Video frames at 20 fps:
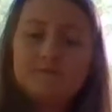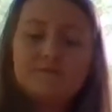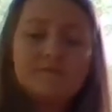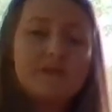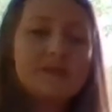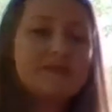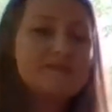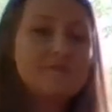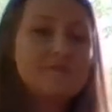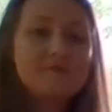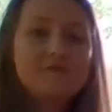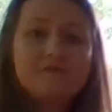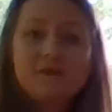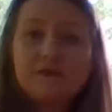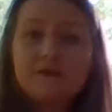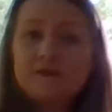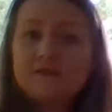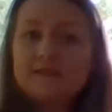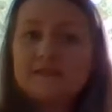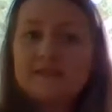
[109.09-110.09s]
That's the
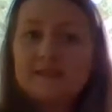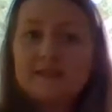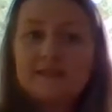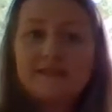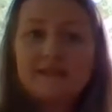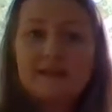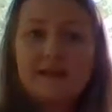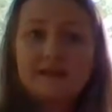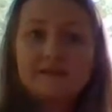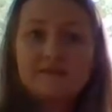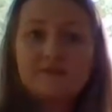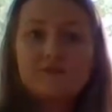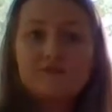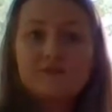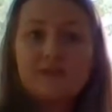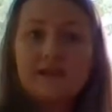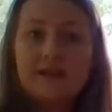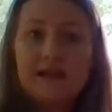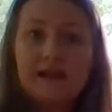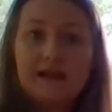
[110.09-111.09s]
first thing that I
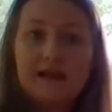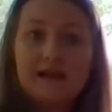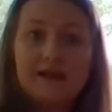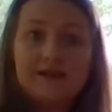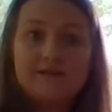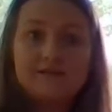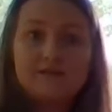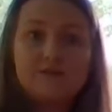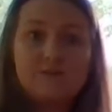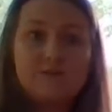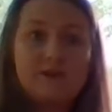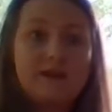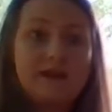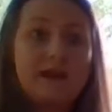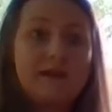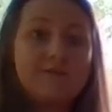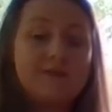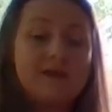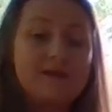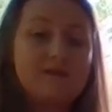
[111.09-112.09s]
usually ask when
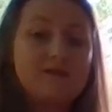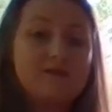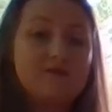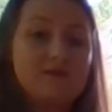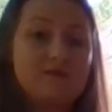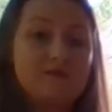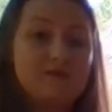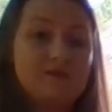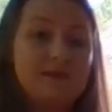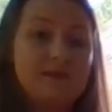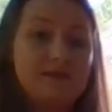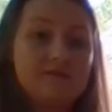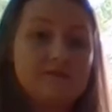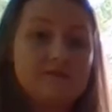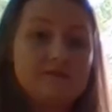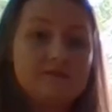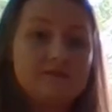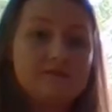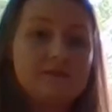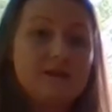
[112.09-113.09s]
I meet new
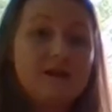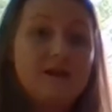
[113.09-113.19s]
students.